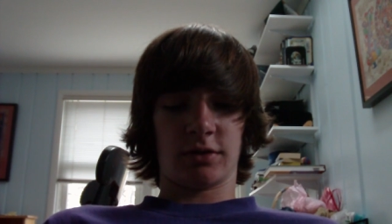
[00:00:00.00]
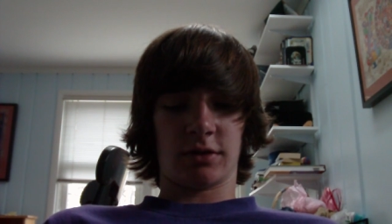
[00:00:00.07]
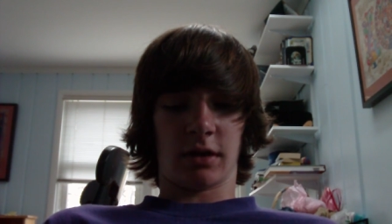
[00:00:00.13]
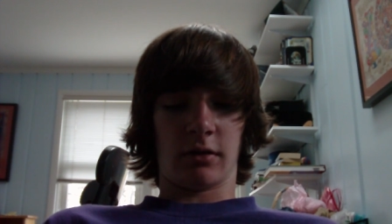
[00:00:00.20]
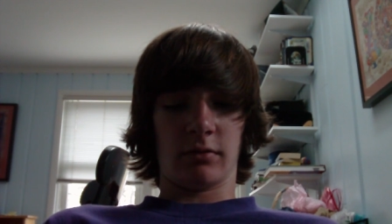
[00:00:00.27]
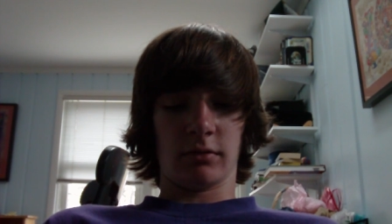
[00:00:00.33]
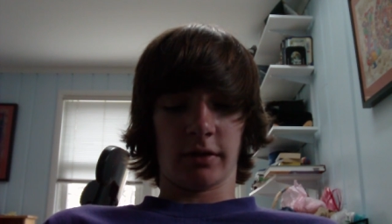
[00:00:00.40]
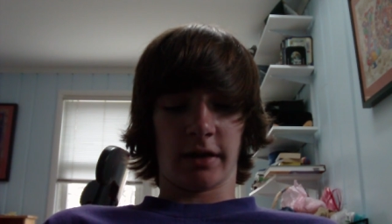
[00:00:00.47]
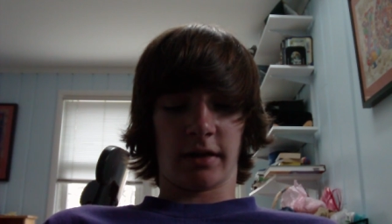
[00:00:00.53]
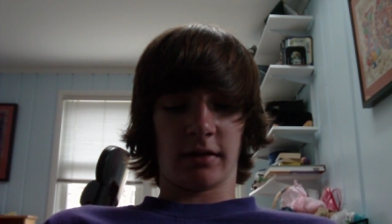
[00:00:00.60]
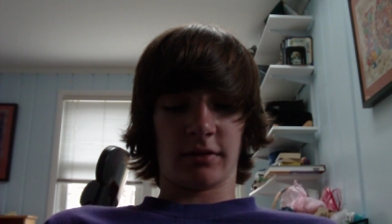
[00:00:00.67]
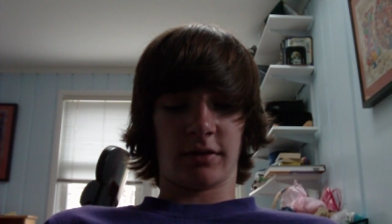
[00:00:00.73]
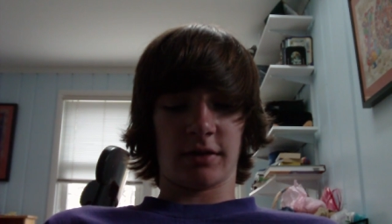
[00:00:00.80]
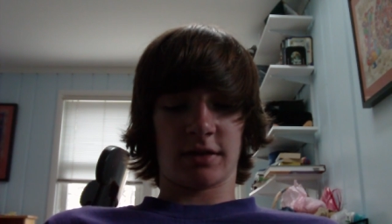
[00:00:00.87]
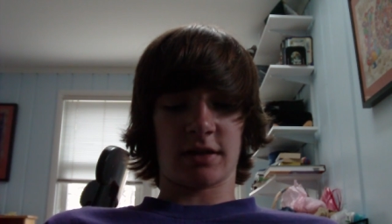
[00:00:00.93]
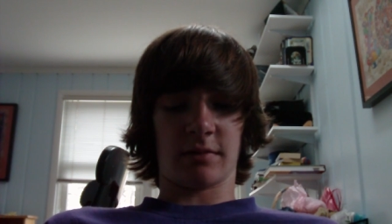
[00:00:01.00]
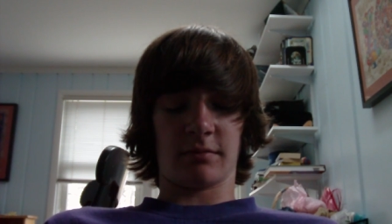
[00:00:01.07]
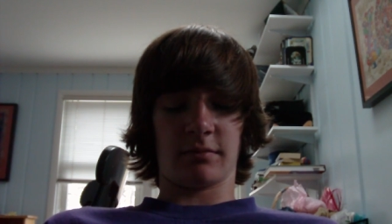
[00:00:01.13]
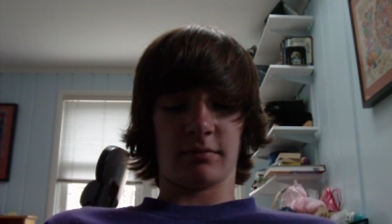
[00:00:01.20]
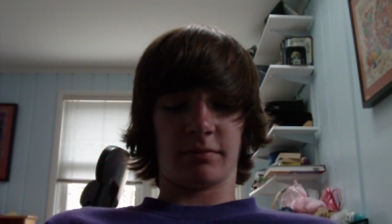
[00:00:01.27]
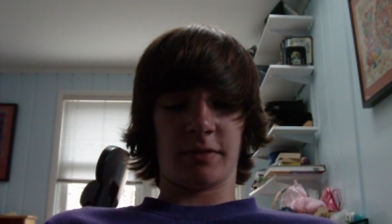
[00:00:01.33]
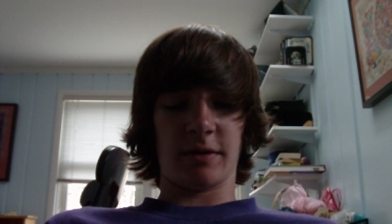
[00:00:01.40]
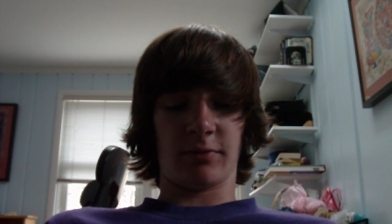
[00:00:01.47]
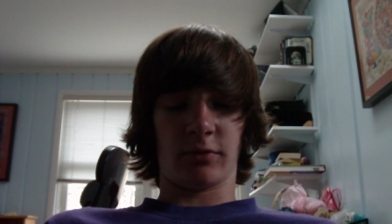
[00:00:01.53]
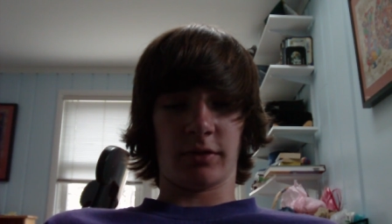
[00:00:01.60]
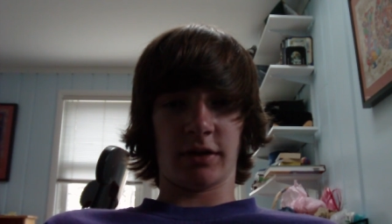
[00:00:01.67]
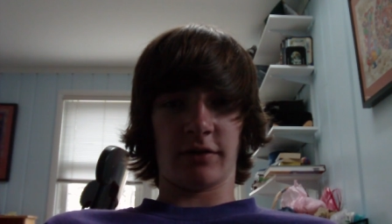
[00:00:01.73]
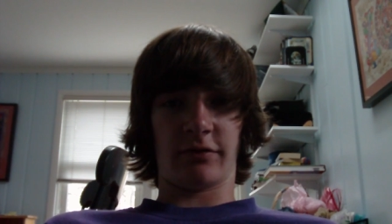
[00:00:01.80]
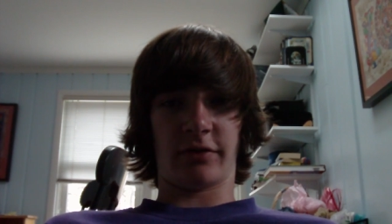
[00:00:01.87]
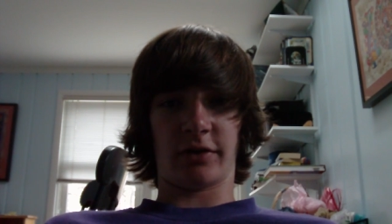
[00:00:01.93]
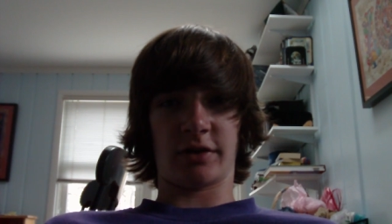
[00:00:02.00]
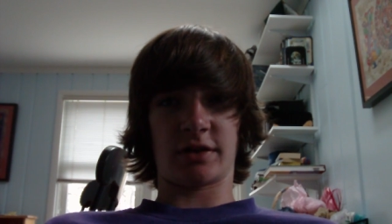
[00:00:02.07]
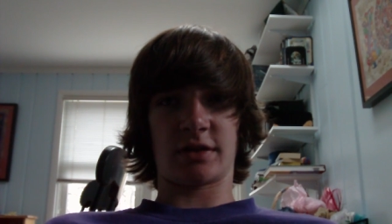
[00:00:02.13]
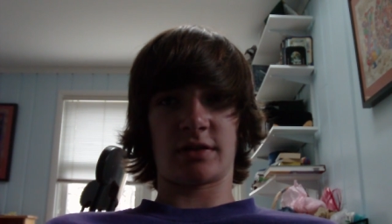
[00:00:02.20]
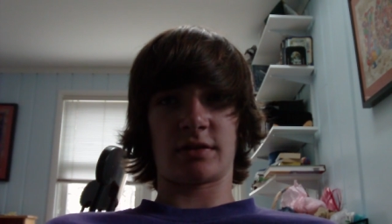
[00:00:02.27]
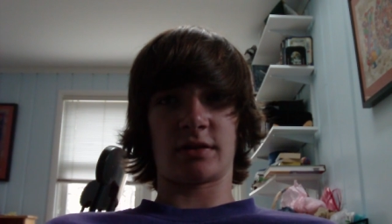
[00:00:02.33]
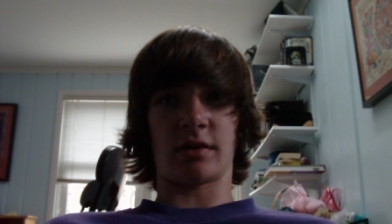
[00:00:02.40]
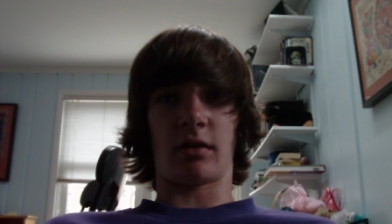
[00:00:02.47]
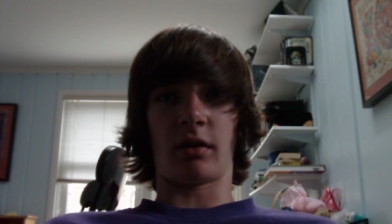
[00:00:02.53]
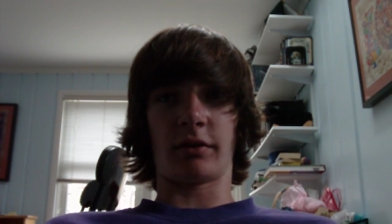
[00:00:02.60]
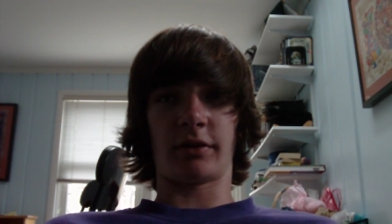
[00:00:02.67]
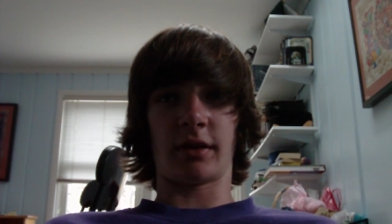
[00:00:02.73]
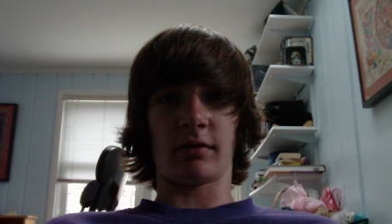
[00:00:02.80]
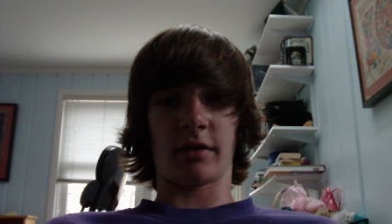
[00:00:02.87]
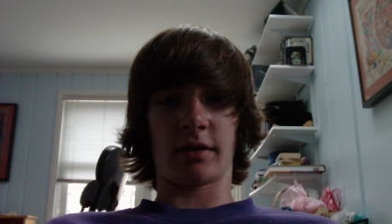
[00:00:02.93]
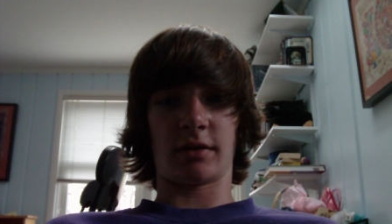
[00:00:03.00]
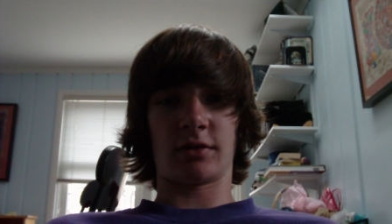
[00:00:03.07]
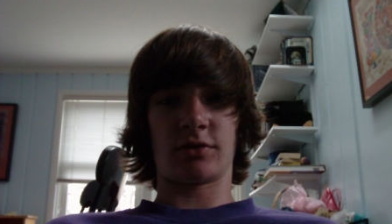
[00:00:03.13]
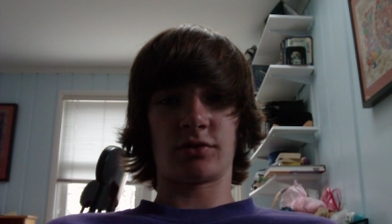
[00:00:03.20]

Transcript: Don't, like, some people when they first start, they, like,